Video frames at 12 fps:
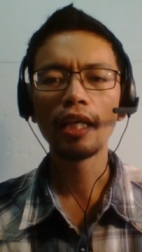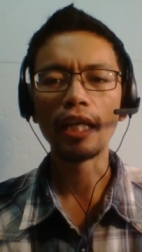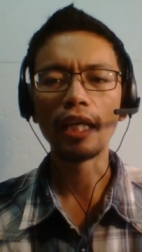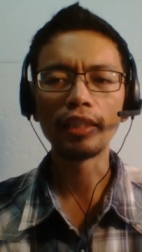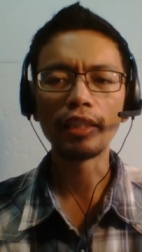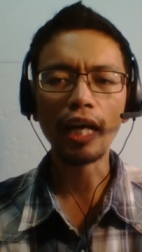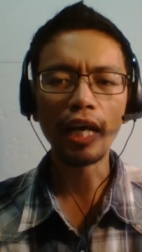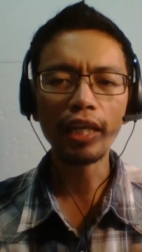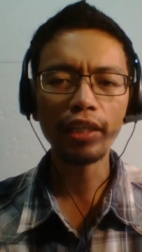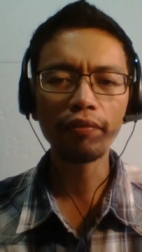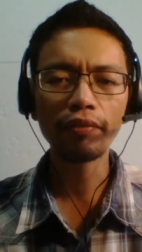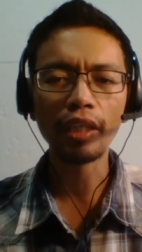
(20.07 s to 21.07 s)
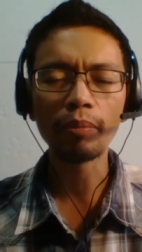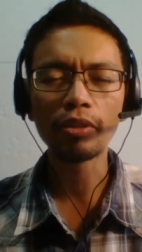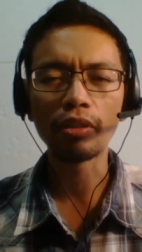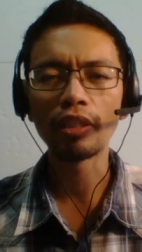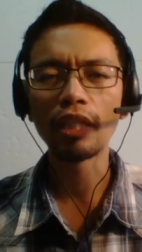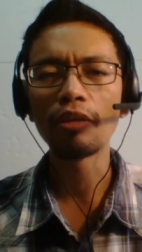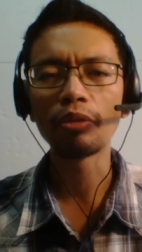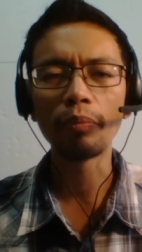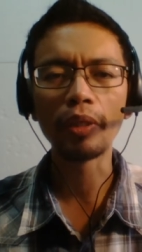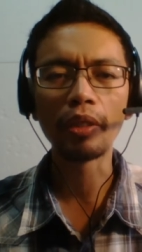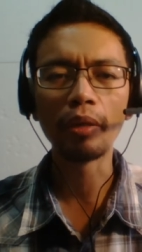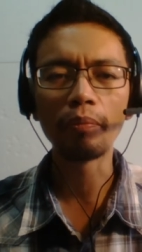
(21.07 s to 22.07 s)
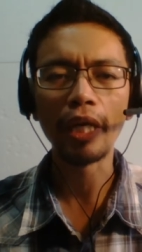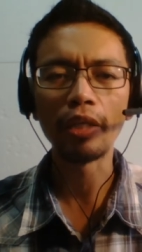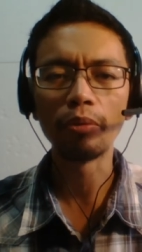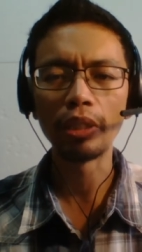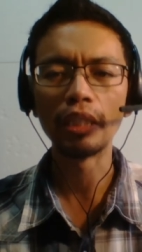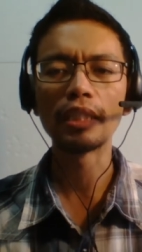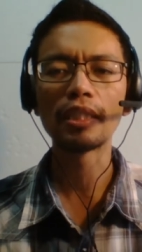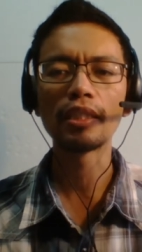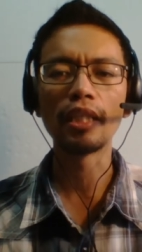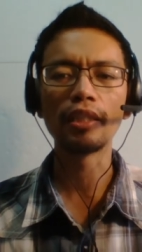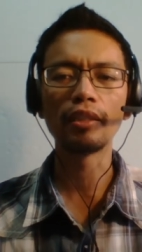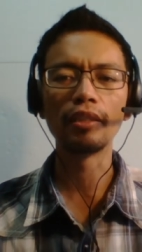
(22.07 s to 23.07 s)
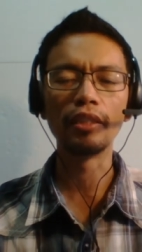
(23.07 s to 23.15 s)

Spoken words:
and I give tips on how to become a real estate